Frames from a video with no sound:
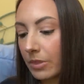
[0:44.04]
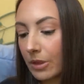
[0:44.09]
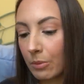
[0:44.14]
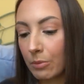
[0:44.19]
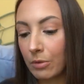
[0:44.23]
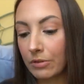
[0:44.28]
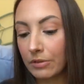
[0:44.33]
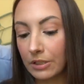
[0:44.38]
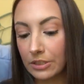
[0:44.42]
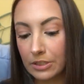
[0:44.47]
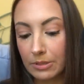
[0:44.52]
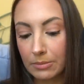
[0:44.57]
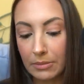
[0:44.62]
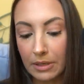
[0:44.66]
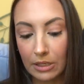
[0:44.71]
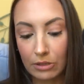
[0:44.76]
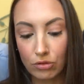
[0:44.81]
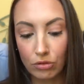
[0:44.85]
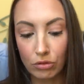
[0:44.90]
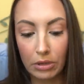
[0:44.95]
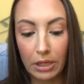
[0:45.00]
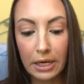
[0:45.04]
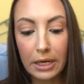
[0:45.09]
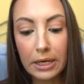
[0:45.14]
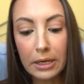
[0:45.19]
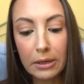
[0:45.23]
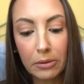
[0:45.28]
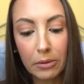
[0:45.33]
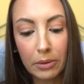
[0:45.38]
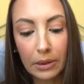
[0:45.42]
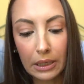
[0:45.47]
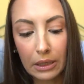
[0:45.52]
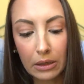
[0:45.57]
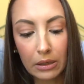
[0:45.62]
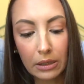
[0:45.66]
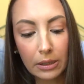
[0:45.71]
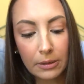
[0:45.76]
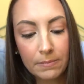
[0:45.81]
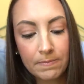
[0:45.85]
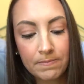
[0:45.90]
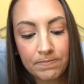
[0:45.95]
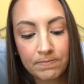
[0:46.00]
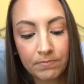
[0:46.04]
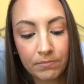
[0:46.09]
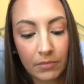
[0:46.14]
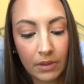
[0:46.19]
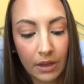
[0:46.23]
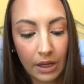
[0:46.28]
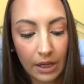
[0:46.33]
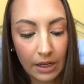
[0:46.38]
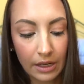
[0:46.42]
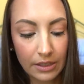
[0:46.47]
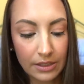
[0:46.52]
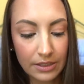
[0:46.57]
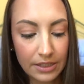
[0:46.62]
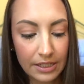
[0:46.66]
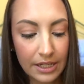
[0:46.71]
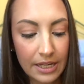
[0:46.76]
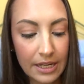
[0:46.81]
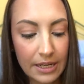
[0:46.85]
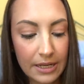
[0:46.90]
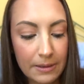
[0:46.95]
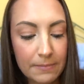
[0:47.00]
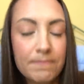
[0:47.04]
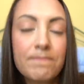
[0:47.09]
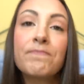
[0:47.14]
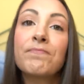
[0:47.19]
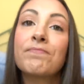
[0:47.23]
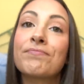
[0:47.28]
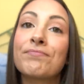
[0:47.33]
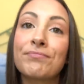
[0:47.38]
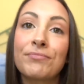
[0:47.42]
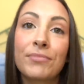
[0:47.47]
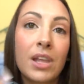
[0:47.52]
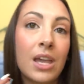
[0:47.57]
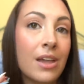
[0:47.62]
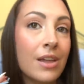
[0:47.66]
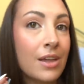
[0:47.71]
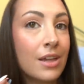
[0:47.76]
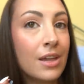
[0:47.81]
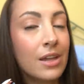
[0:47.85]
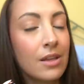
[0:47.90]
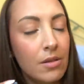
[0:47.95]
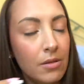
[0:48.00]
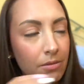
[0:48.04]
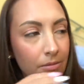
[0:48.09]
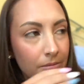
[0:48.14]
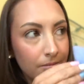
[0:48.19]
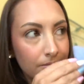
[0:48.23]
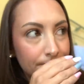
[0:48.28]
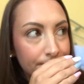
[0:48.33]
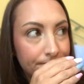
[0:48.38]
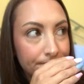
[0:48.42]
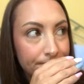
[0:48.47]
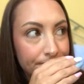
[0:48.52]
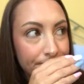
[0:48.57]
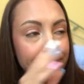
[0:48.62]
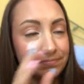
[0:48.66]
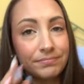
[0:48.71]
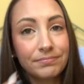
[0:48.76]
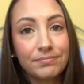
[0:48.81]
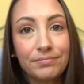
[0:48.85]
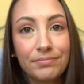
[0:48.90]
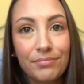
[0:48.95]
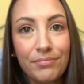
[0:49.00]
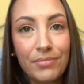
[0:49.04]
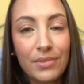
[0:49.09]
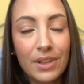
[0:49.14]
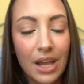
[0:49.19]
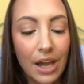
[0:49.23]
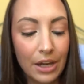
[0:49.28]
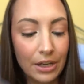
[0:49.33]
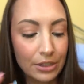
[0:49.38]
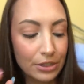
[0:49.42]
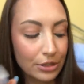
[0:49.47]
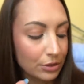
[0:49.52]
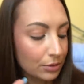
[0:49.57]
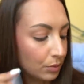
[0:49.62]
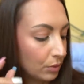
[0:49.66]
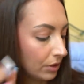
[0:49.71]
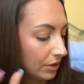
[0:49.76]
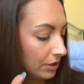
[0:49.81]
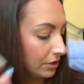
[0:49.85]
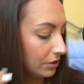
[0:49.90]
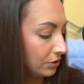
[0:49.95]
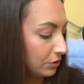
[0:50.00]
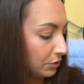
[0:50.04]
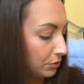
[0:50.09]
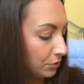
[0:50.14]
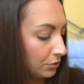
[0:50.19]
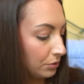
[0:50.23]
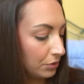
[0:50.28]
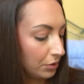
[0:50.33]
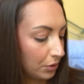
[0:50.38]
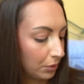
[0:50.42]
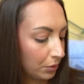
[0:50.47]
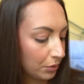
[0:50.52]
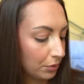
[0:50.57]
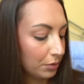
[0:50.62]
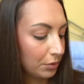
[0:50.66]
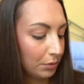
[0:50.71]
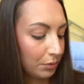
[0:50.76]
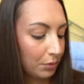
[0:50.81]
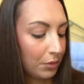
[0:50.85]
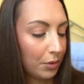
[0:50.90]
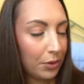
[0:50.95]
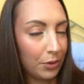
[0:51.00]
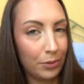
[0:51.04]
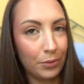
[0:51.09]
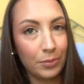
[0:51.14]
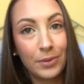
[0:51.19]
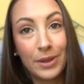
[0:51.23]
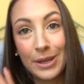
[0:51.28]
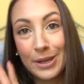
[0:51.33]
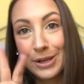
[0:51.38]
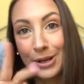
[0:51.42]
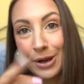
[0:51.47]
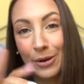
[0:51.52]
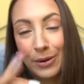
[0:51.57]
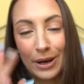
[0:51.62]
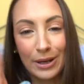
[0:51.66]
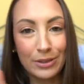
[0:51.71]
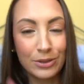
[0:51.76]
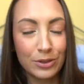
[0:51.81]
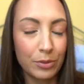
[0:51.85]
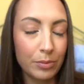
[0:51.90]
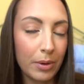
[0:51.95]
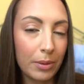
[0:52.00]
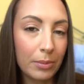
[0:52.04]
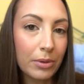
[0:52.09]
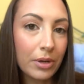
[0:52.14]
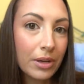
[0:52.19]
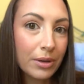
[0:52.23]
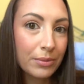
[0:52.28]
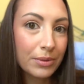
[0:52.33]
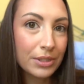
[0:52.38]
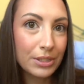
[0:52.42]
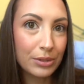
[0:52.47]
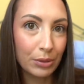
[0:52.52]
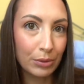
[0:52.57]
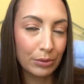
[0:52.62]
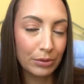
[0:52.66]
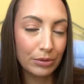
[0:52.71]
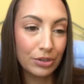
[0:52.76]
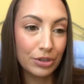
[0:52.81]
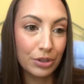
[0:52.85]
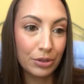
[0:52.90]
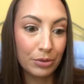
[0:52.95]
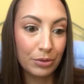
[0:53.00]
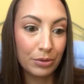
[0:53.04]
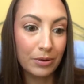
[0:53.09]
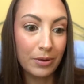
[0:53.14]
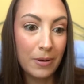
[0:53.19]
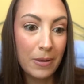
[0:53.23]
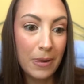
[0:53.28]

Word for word: We've got some natural lighting going on, and today I just wanted to go through. Okay, so remember how I told you